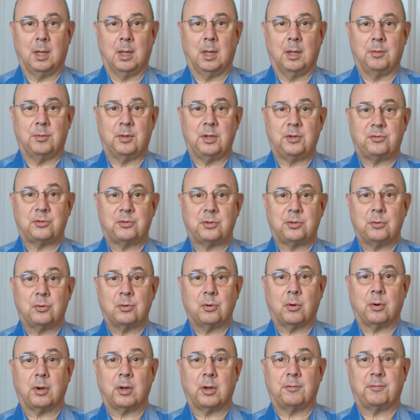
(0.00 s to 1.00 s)
This
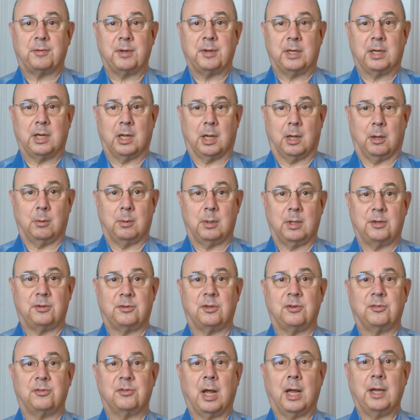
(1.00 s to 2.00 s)
tutorial video is
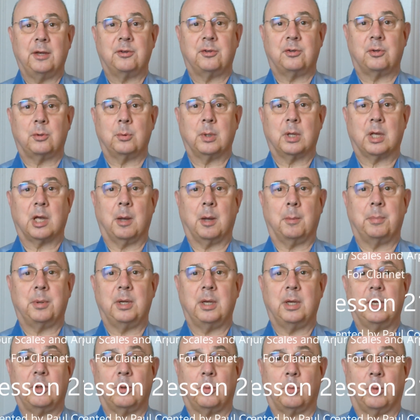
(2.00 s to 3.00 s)
designed to
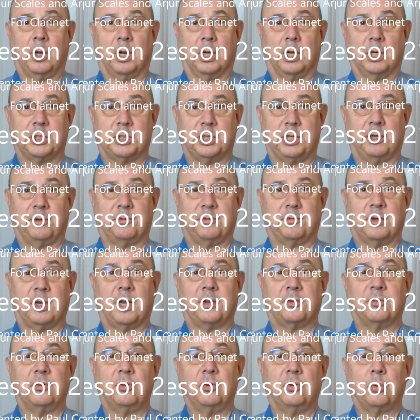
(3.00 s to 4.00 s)
accompany the worksheet for
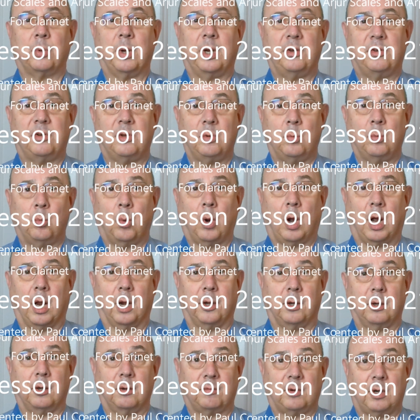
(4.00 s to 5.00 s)
lesson
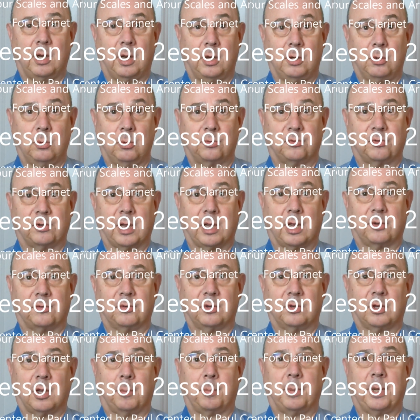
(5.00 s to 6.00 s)
21 of Learn Your Scales and
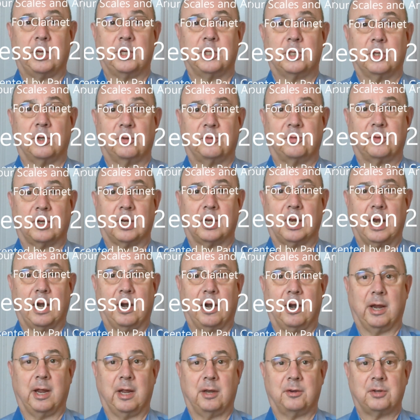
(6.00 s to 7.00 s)
Arpeggios for
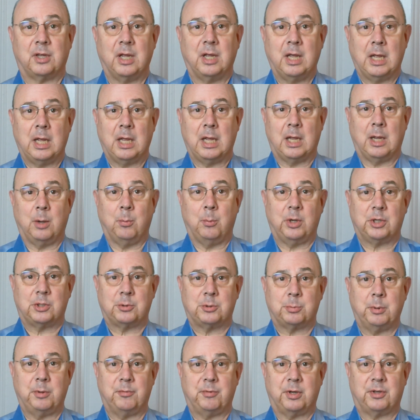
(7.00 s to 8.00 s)
Clarinet, in which
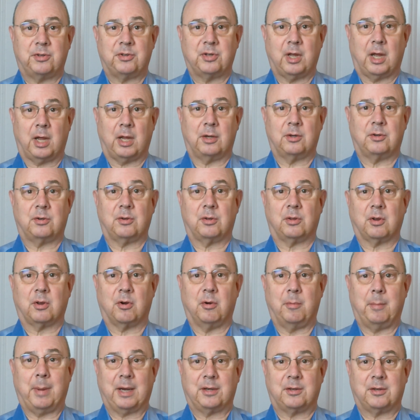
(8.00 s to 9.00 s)
we return to the
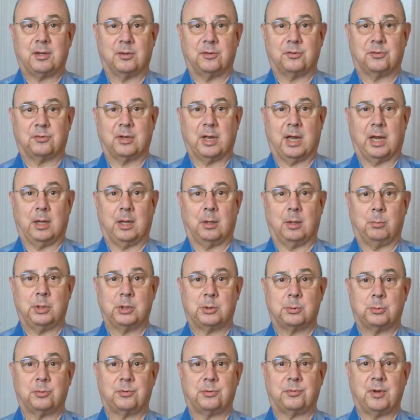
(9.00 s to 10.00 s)
chromatic scale
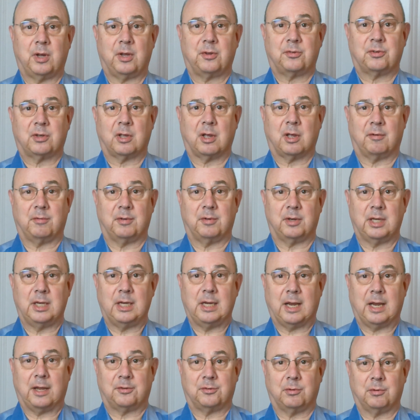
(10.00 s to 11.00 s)
which was first covered
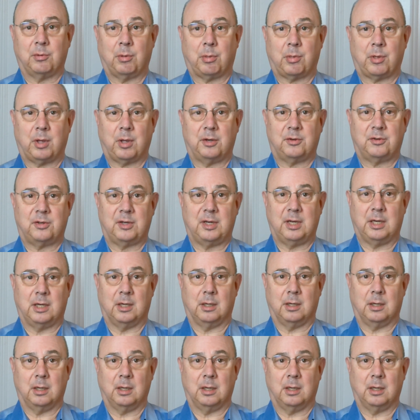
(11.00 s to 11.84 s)
in lesson 13.